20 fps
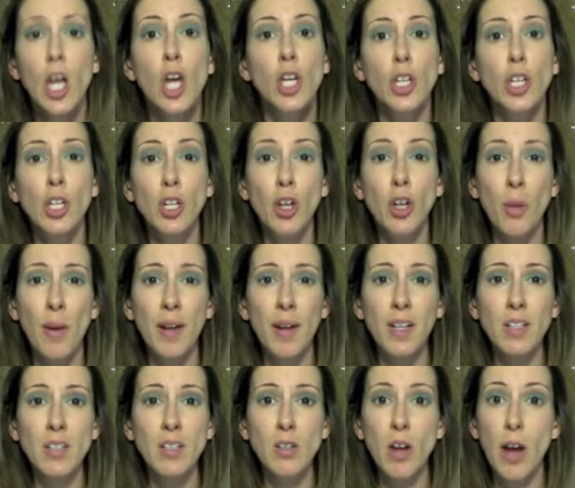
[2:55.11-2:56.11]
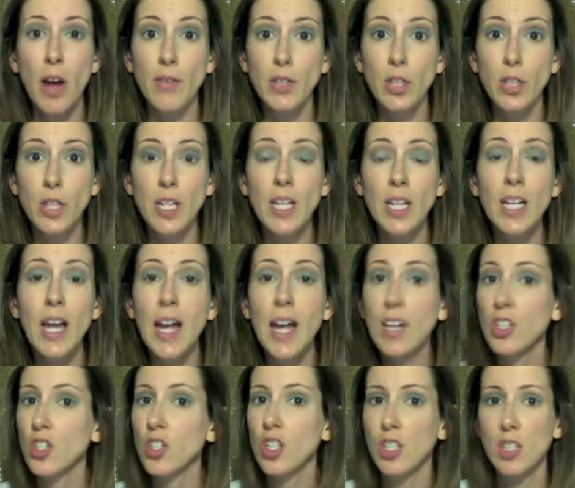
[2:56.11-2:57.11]
you can go back into your Evergreen
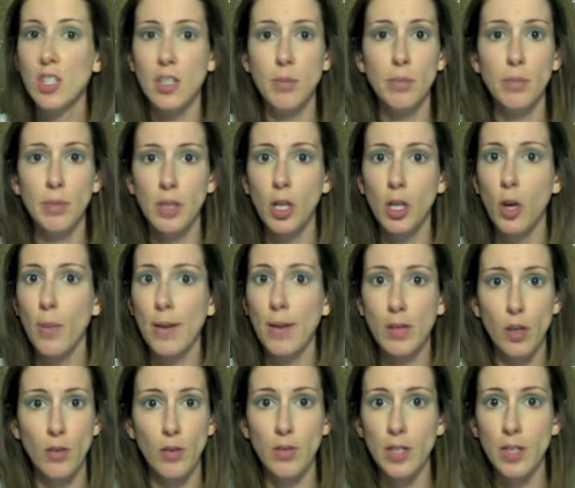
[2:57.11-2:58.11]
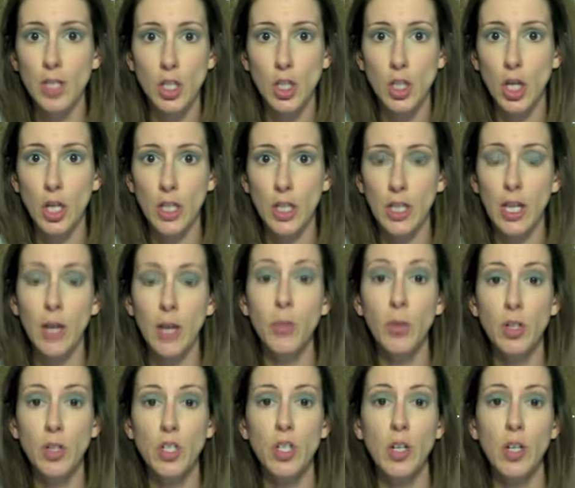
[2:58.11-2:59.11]
and just simply go back over it to darken it,
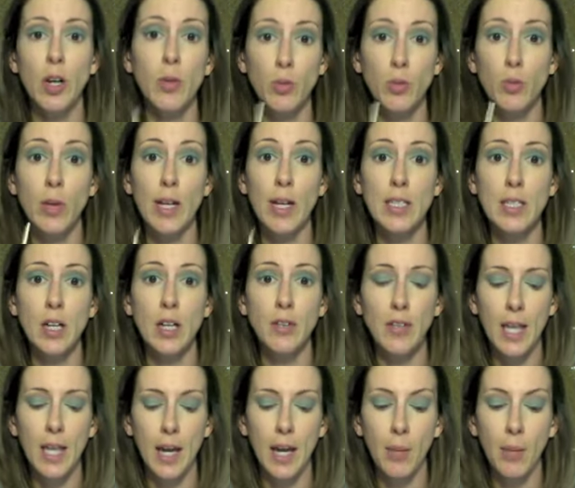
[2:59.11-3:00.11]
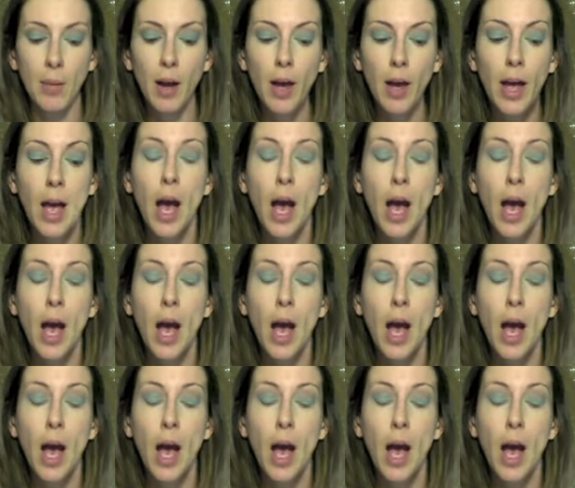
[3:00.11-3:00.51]
which was what I did off camera.